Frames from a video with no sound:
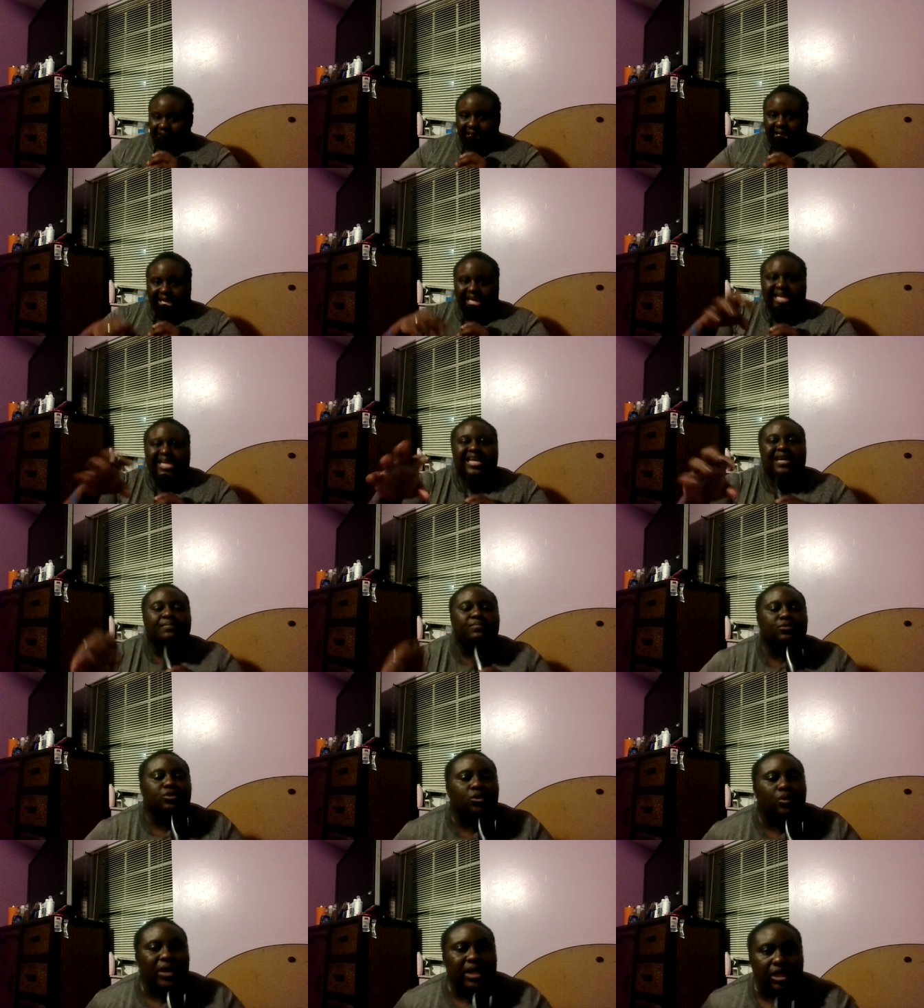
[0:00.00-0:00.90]
Keep
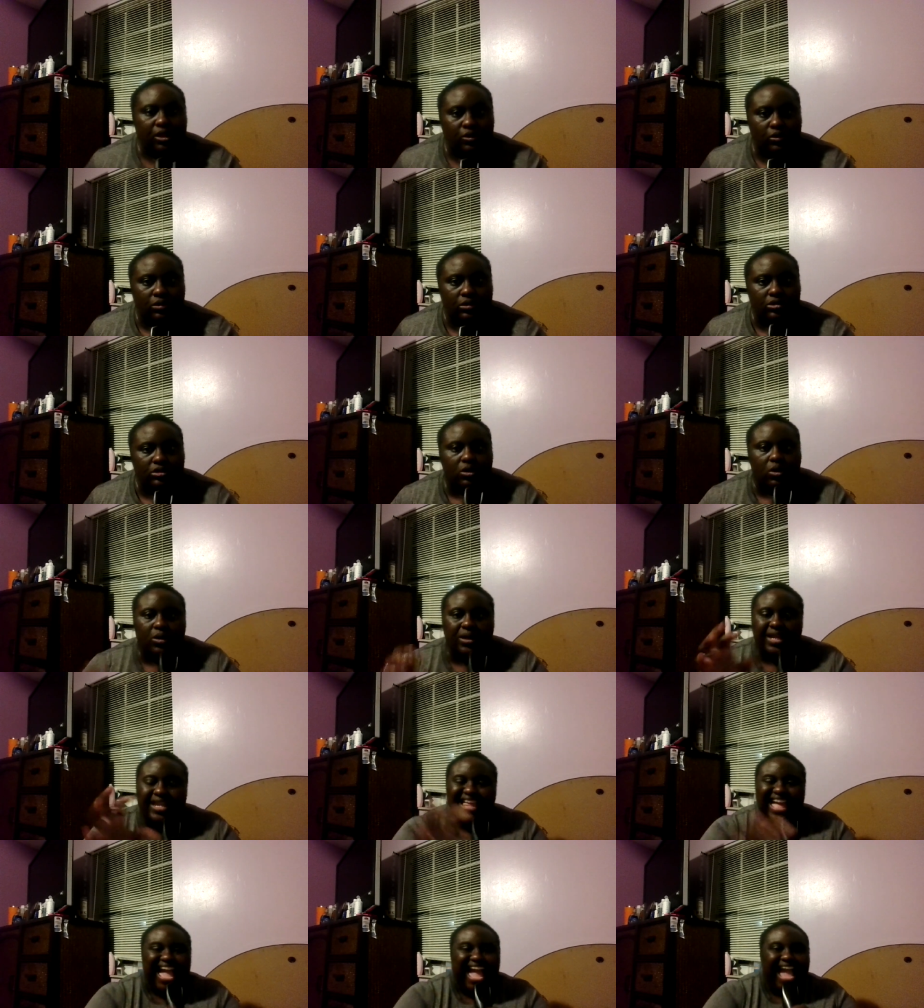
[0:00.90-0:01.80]
doing you. Don't
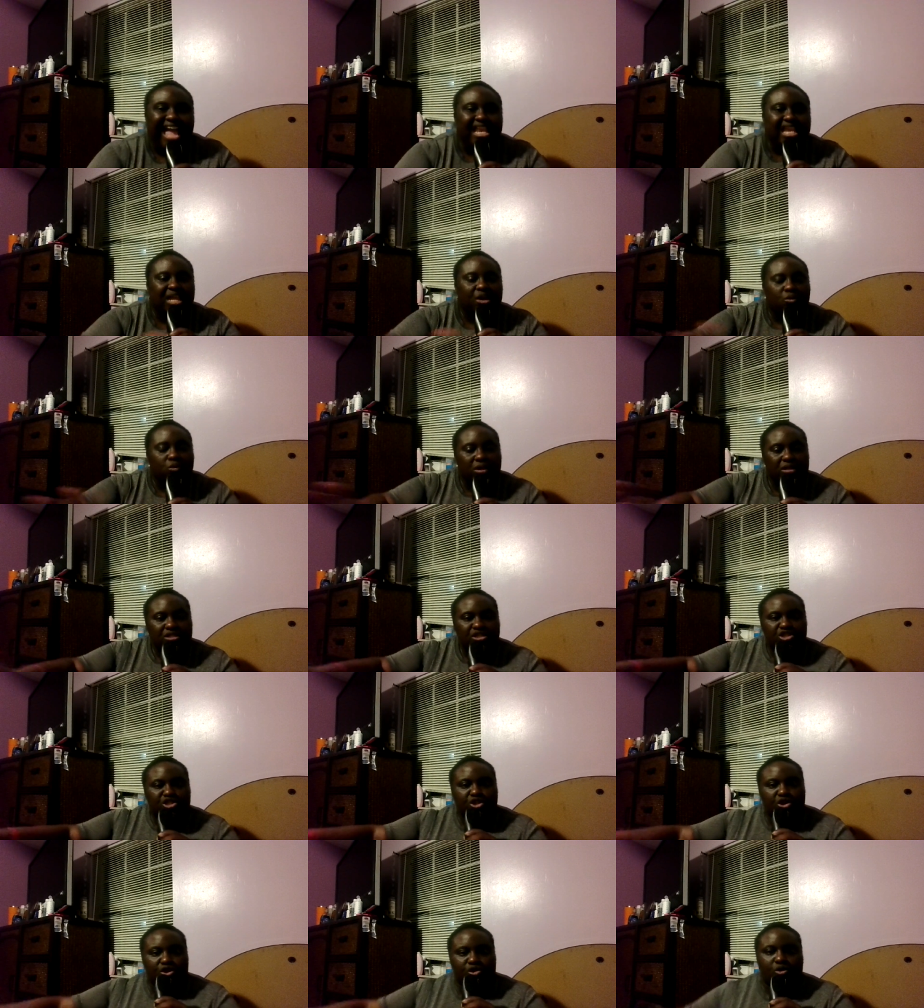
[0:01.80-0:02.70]
let anyone
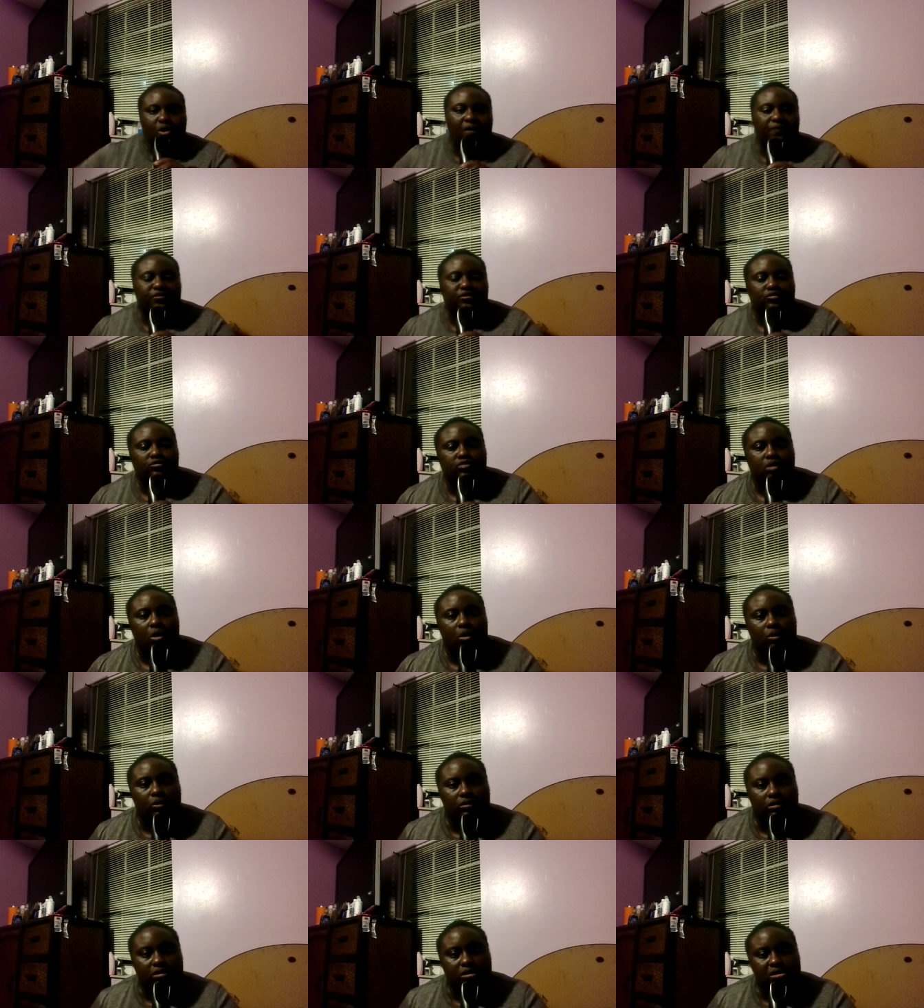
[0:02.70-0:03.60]
steer you off the
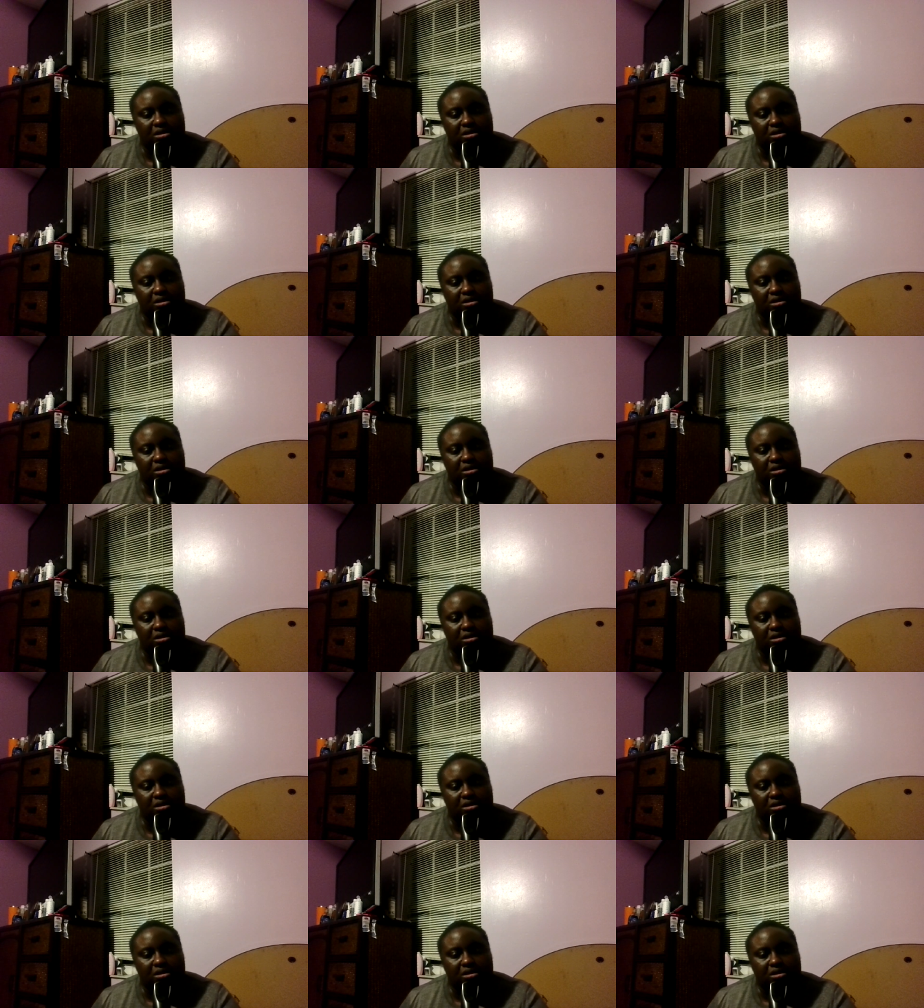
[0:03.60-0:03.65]
road.